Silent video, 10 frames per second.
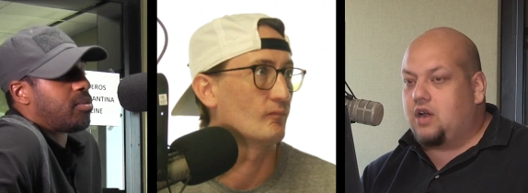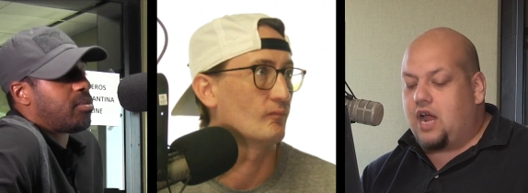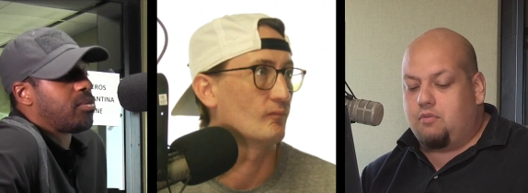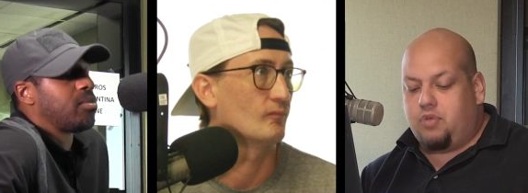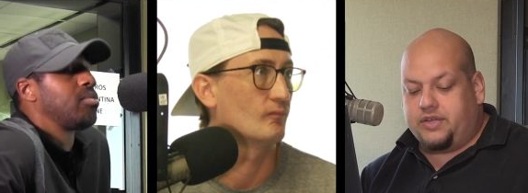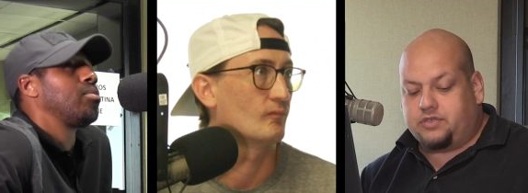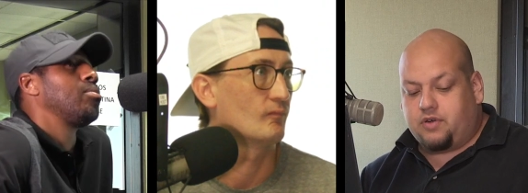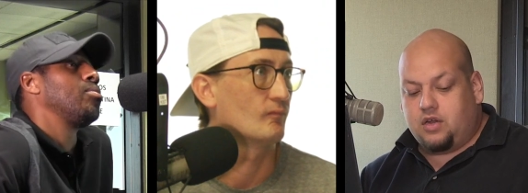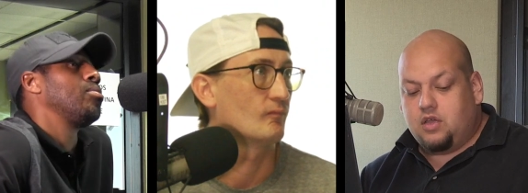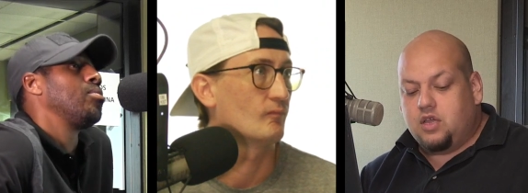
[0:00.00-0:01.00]
Speaker 1: or higher bust
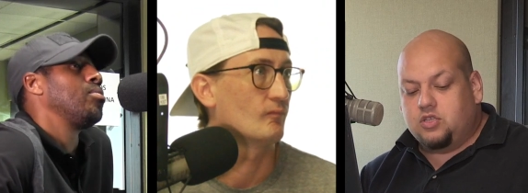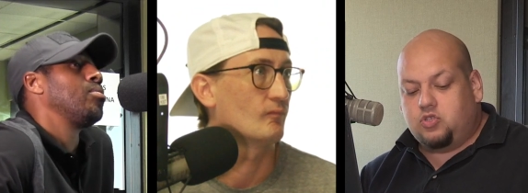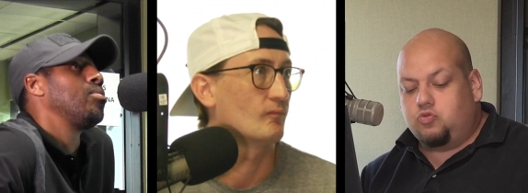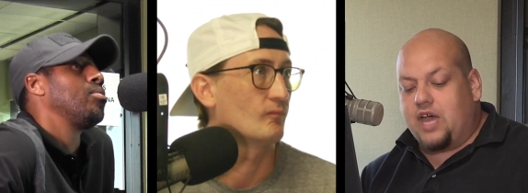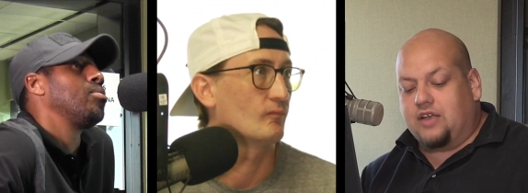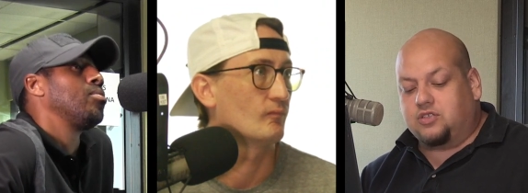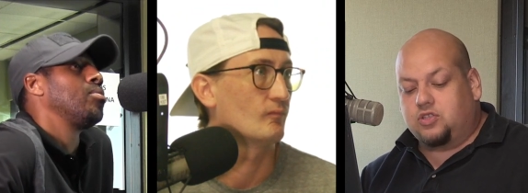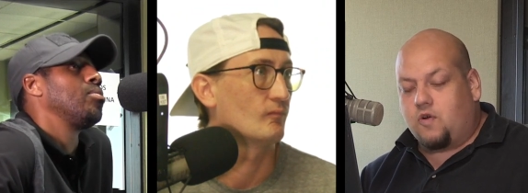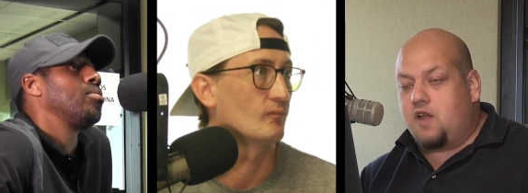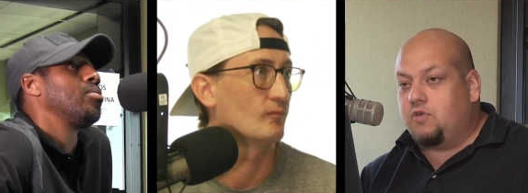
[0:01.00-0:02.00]
rate.
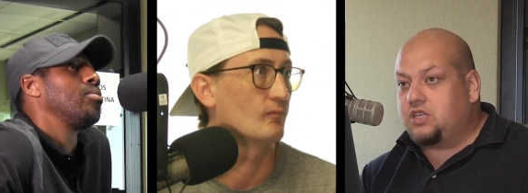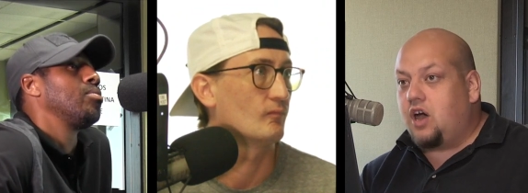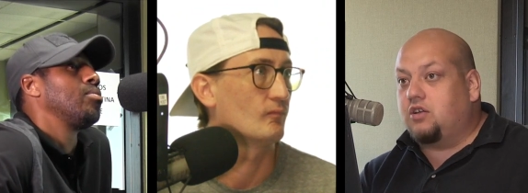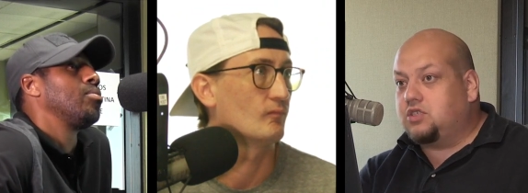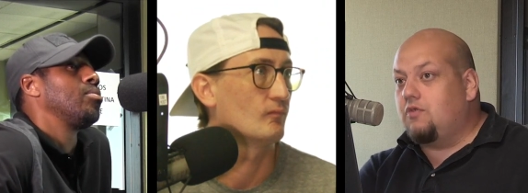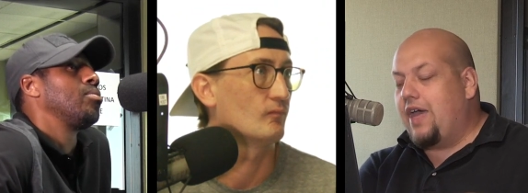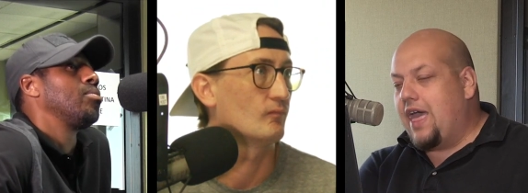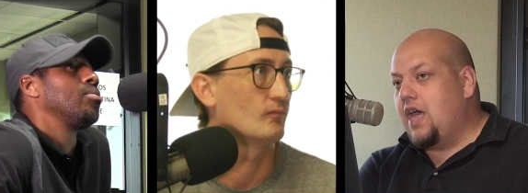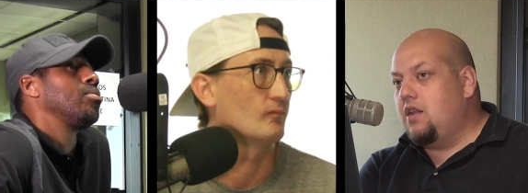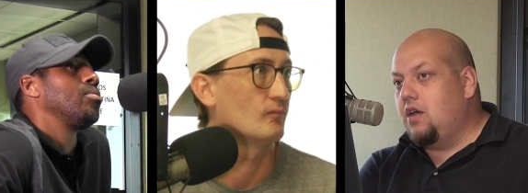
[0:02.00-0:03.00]
2003, which also
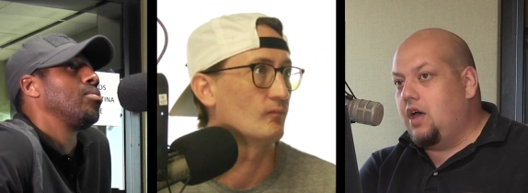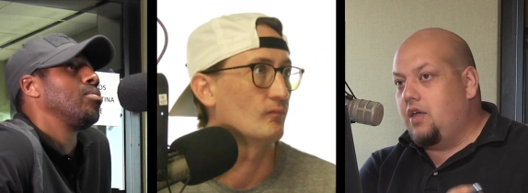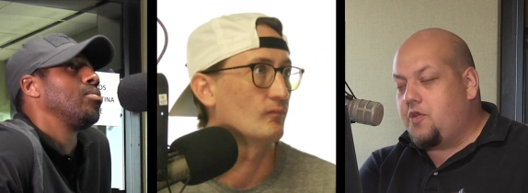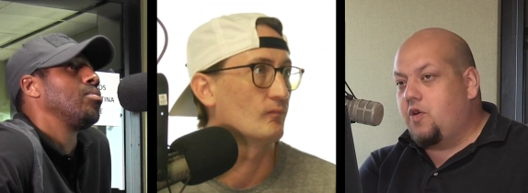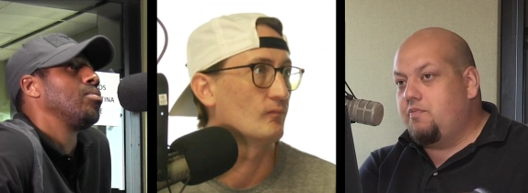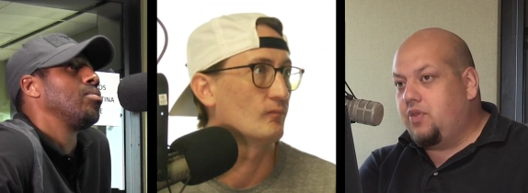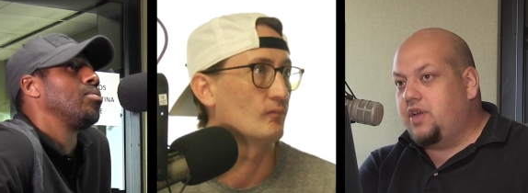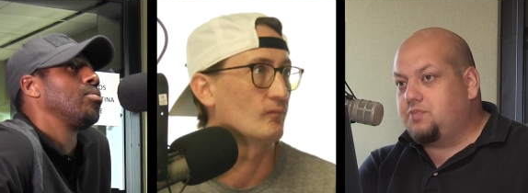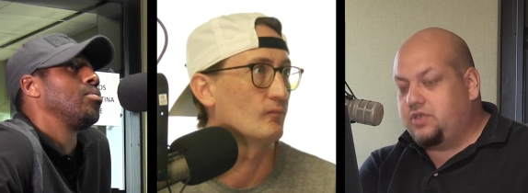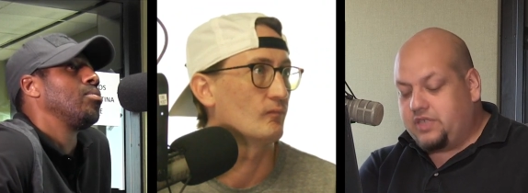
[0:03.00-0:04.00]
had a 30
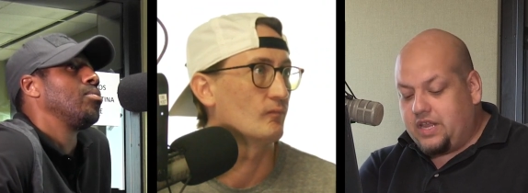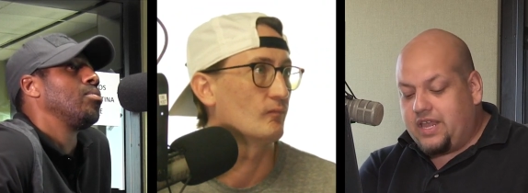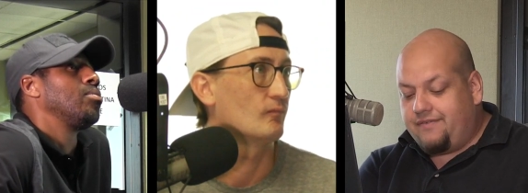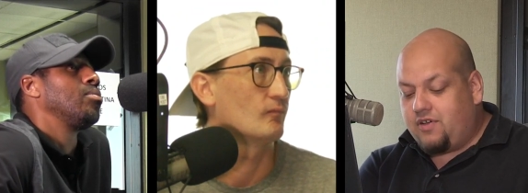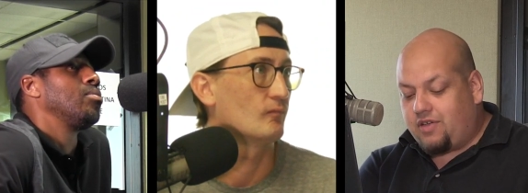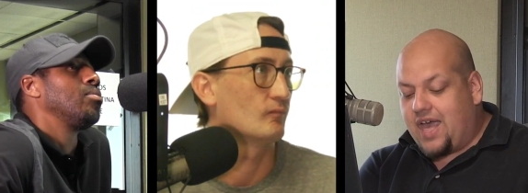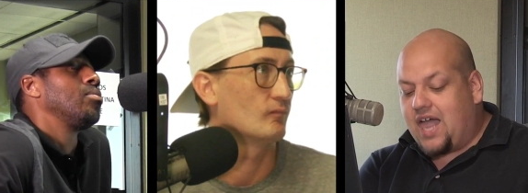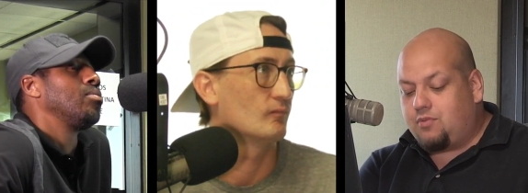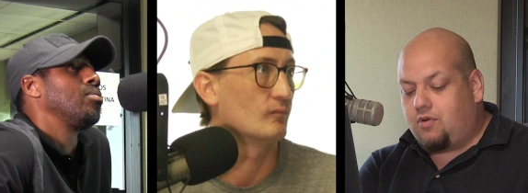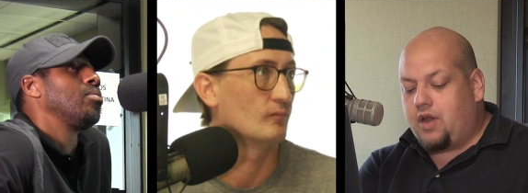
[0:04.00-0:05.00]
plus percent NFL
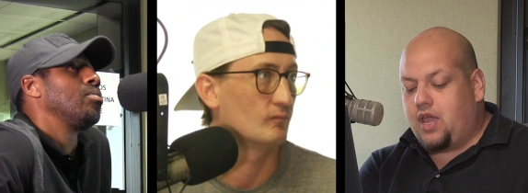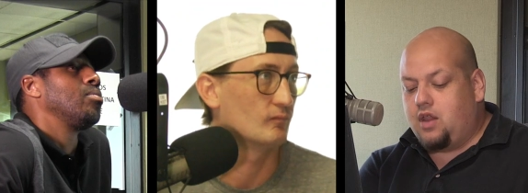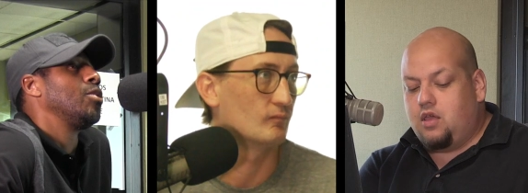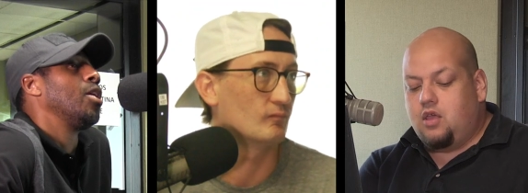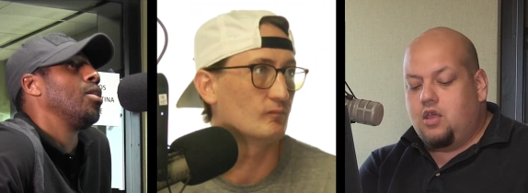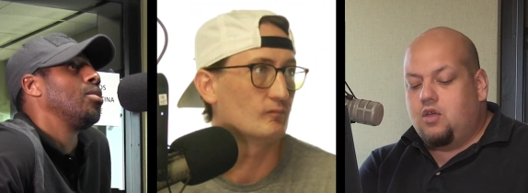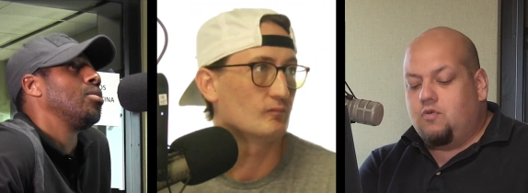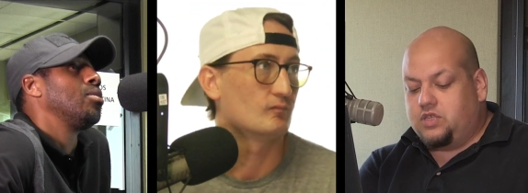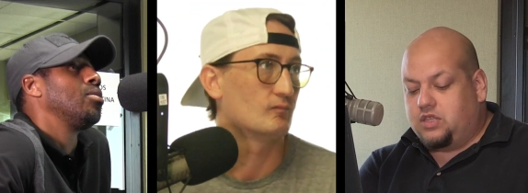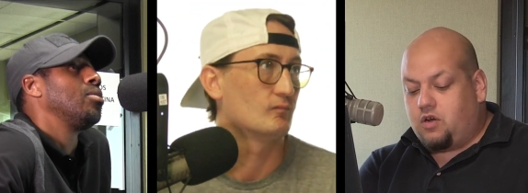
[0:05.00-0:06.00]
caliber rate, yeah. Mm-hmm.
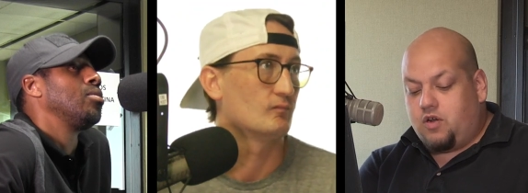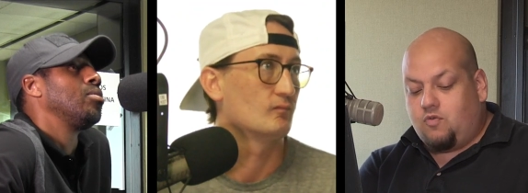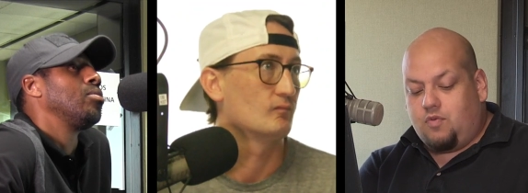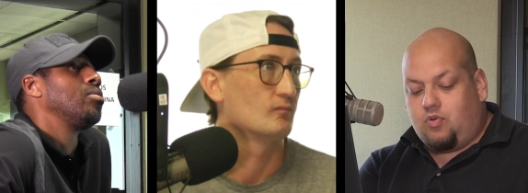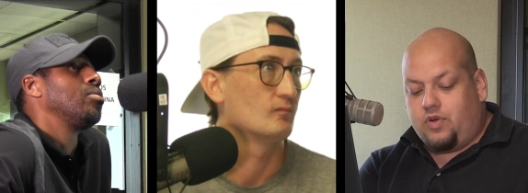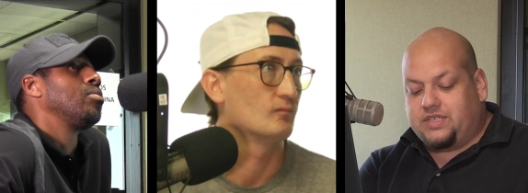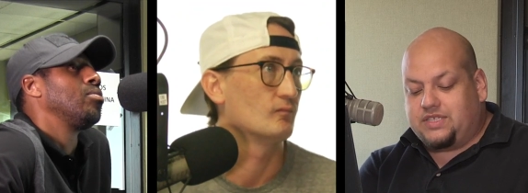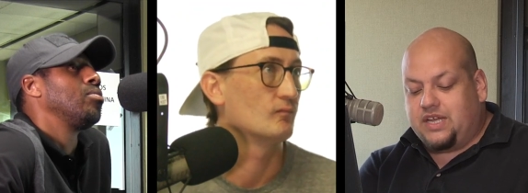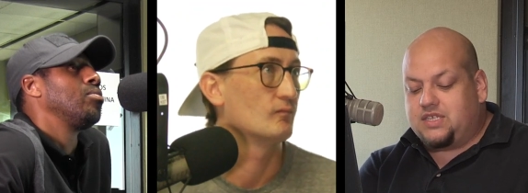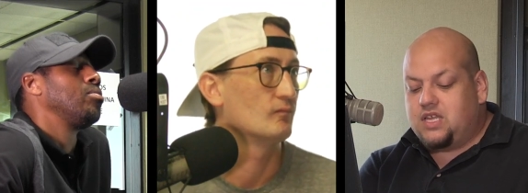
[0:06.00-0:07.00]
was at
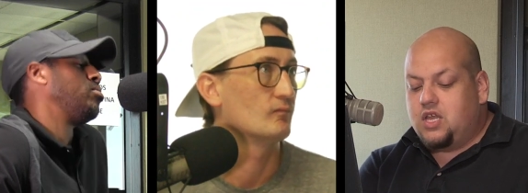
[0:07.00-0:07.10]
31.6.